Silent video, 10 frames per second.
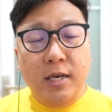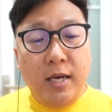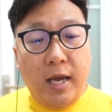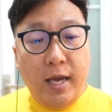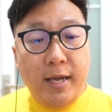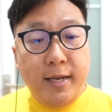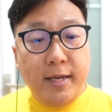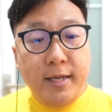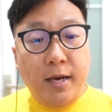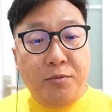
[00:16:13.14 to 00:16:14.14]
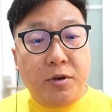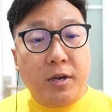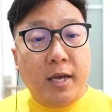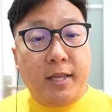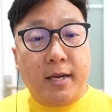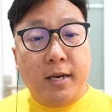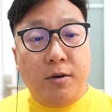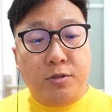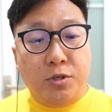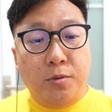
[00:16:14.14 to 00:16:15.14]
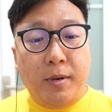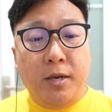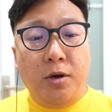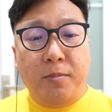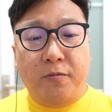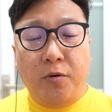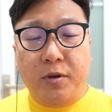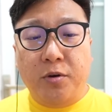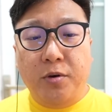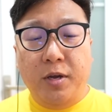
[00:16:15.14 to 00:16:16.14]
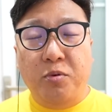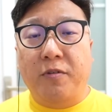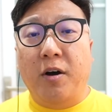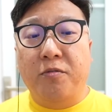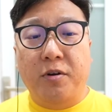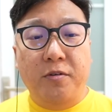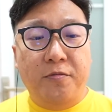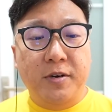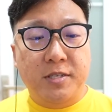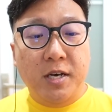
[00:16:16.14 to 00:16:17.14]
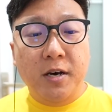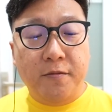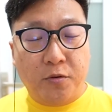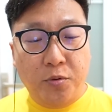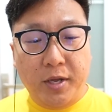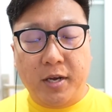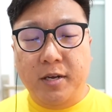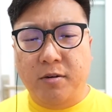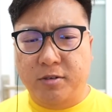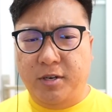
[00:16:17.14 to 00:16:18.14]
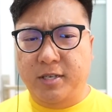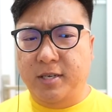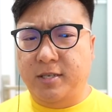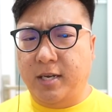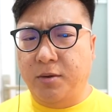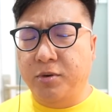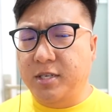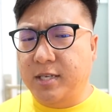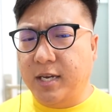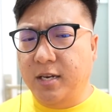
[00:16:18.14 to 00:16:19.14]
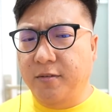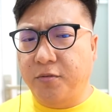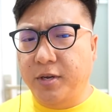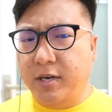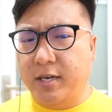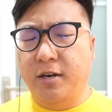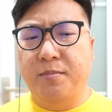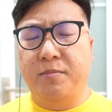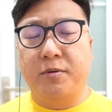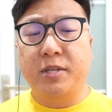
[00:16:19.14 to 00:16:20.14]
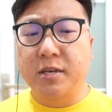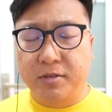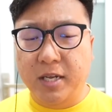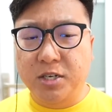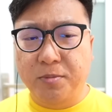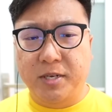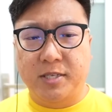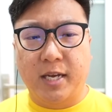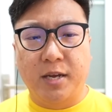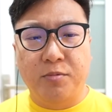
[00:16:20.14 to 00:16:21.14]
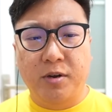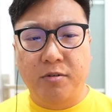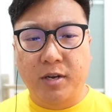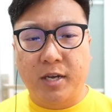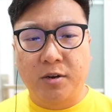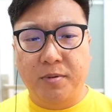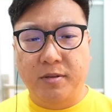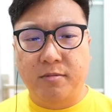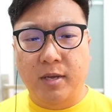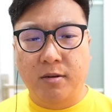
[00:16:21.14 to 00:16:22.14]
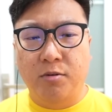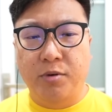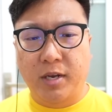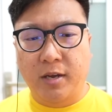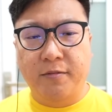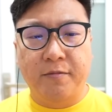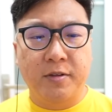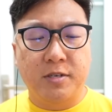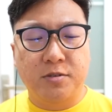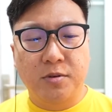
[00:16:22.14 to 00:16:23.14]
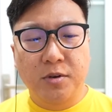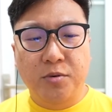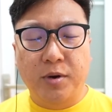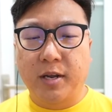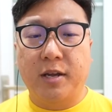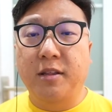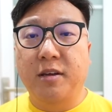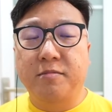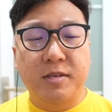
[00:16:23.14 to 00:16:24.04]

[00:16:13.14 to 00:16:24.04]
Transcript: And yeah, we're going to get taken out soon, but not before we go ahead with our very first Earthquake. Or should I say second? Was it second Earthquake? I can't remember. I think it should be the second one already. It cannot be that low in health after just one I can hear.